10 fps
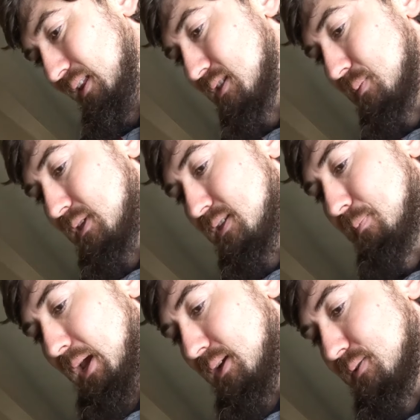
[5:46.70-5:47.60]
that's what these
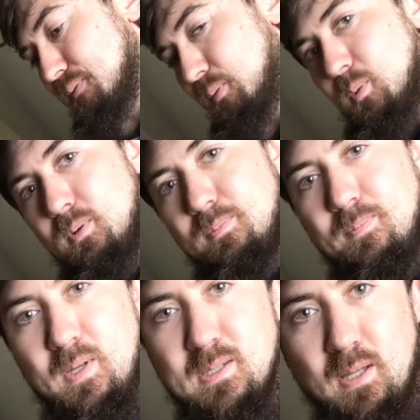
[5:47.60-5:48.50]
bags are for,
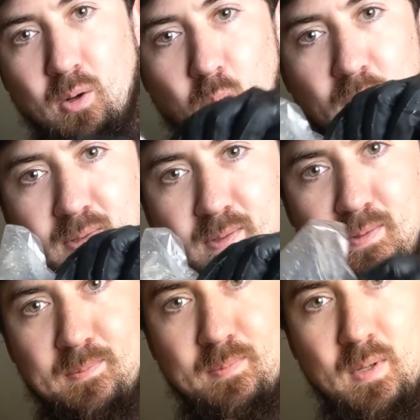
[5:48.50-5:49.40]
these little
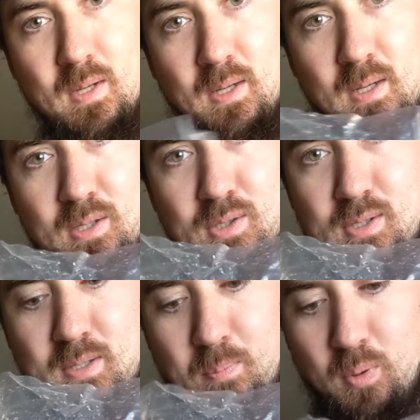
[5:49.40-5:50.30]
ones.
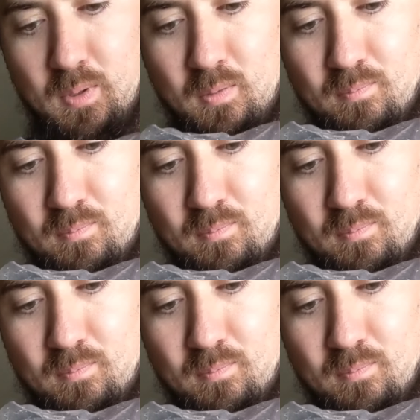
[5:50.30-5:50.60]
Just to put